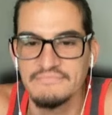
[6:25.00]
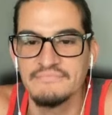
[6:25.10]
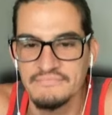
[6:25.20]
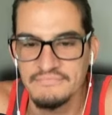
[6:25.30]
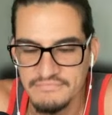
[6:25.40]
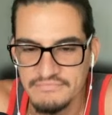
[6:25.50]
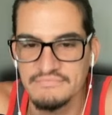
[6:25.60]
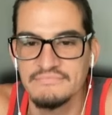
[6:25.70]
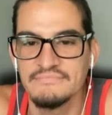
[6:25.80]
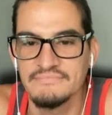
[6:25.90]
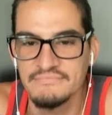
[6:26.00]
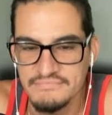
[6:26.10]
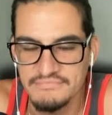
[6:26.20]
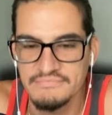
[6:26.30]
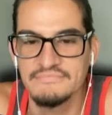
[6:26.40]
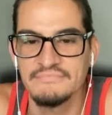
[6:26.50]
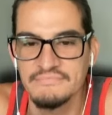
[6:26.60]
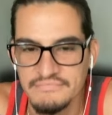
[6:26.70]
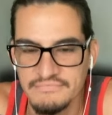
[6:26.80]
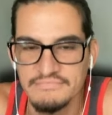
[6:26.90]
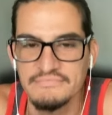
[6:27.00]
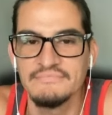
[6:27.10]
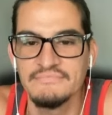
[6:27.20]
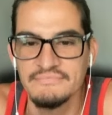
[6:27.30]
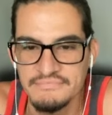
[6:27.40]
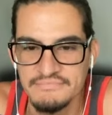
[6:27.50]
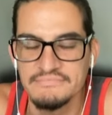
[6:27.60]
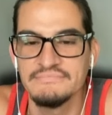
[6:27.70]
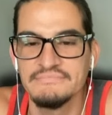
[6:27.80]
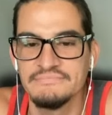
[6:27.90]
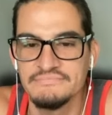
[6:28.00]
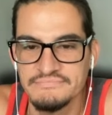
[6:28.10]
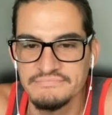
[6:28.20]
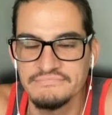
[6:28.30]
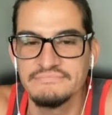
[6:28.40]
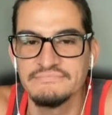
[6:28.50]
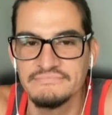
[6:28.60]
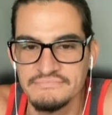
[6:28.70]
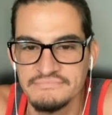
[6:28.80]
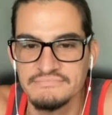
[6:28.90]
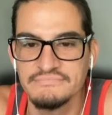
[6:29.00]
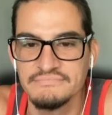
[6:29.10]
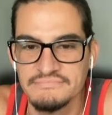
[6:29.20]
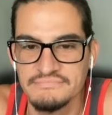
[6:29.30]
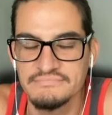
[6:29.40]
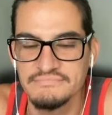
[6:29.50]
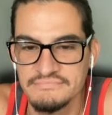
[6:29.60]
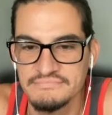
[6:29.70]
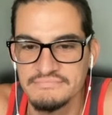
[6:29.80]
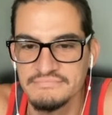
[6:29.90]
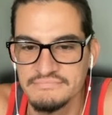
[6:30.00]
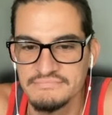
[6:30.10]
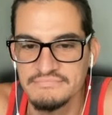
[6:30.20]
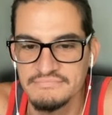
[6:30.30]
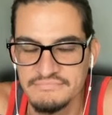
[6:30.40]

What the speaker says: [no speech]